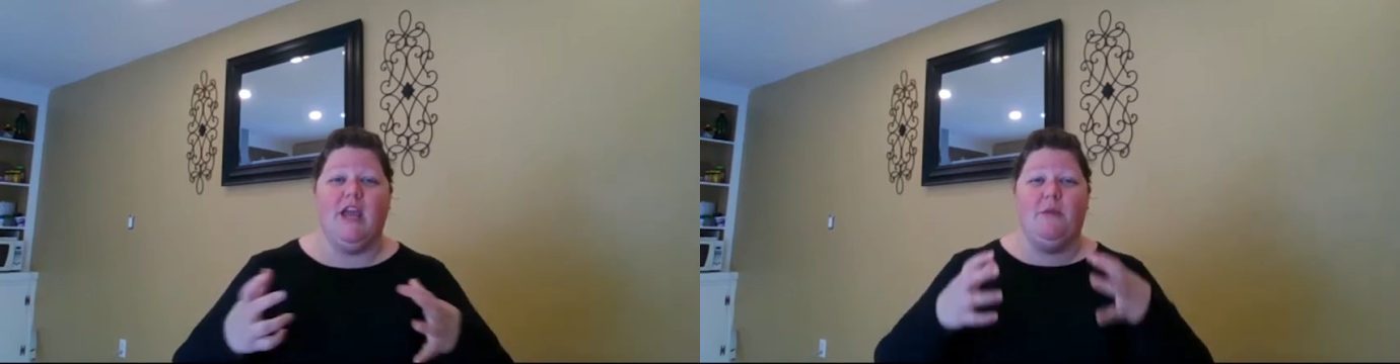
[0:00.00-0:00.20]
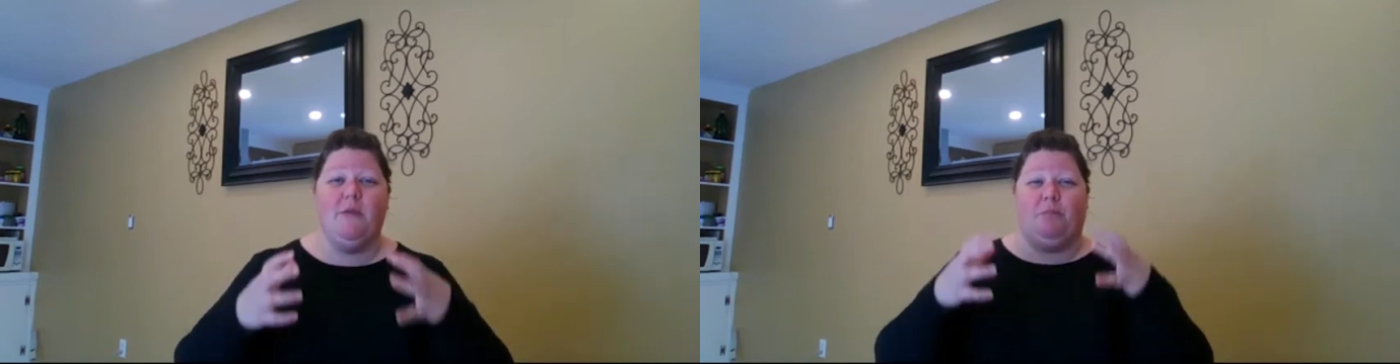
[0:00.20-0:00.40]

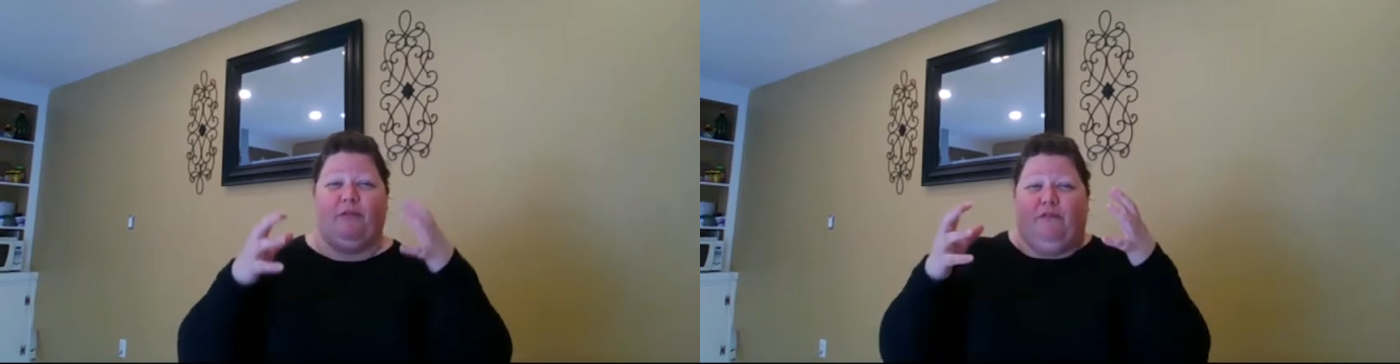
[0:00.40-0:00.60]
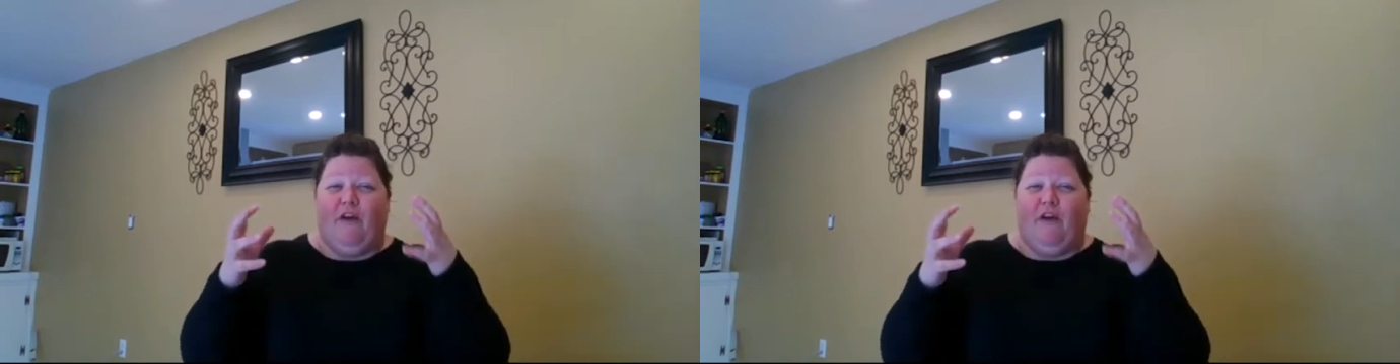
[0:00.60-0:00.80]
He
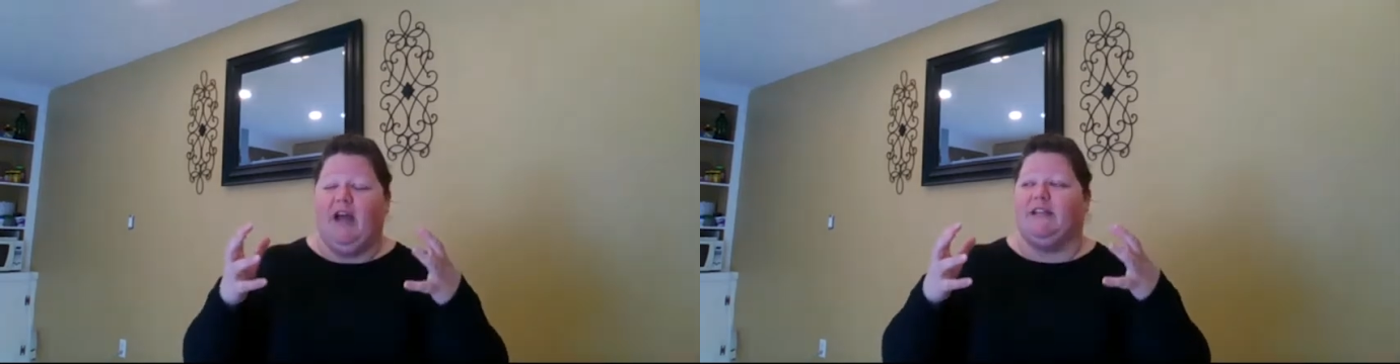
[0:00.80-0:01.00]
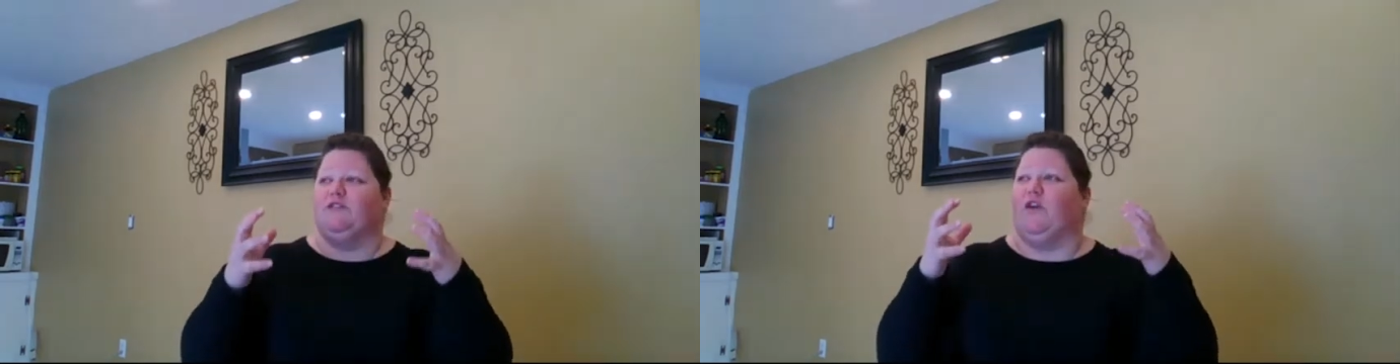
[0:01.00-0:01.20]

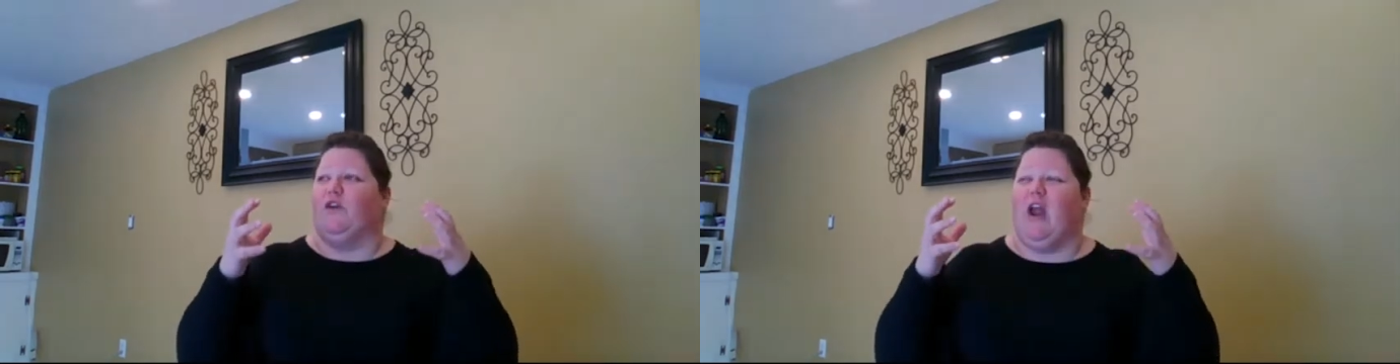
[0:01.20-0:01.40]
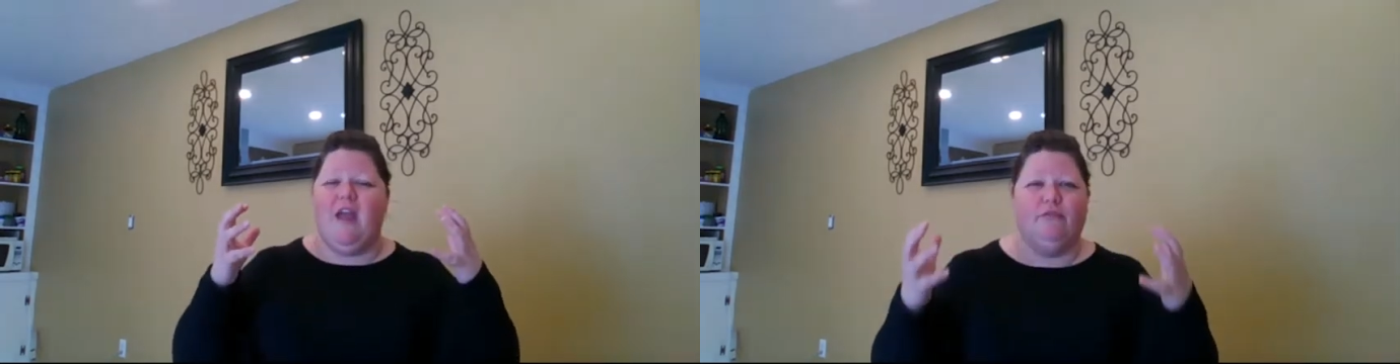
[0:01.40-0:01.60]
provides
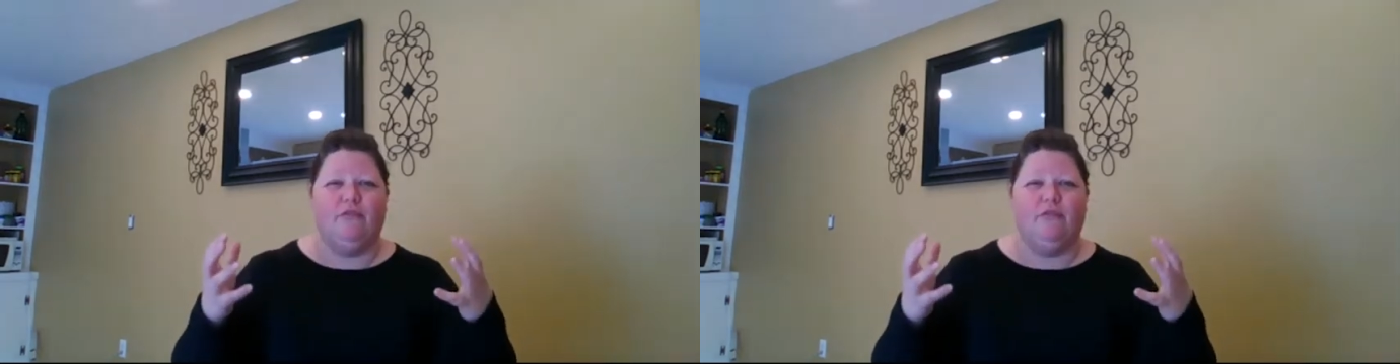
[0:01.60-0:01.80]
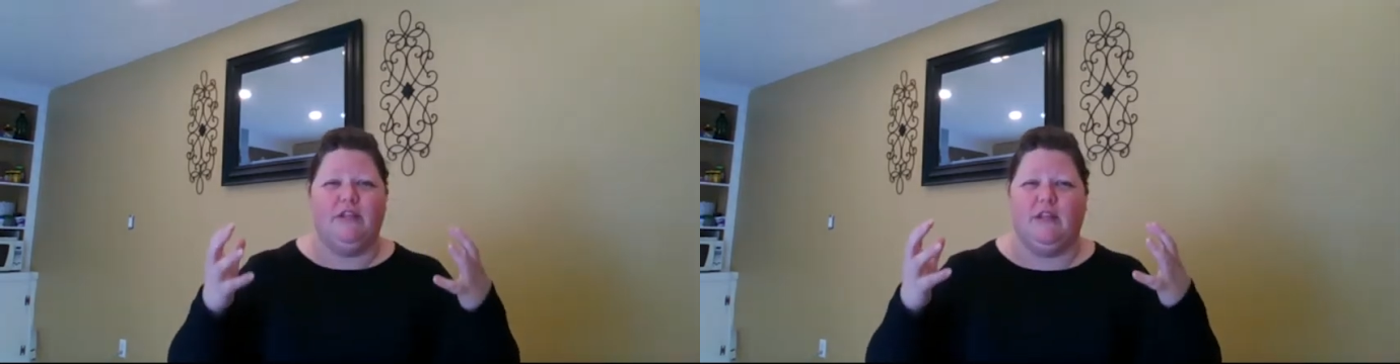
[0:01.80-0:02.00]
for
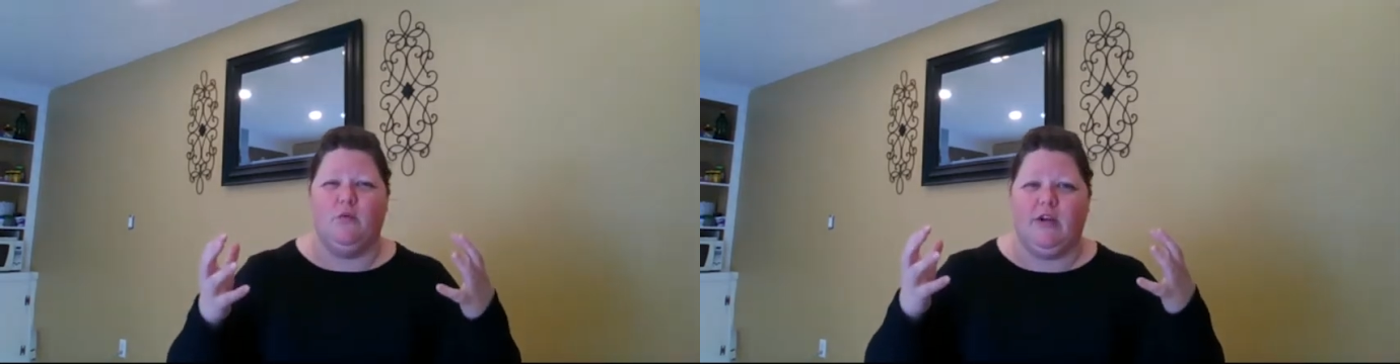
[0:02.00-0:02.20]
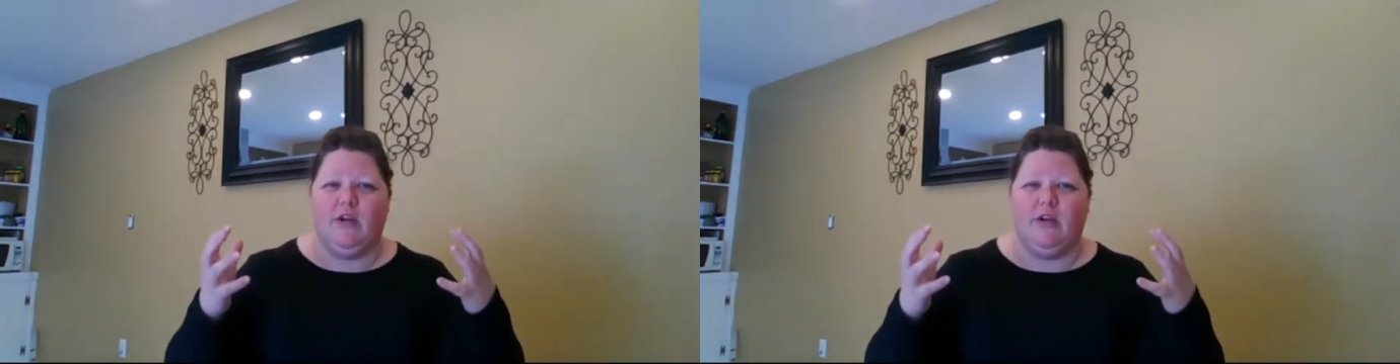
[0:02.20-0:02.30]
everything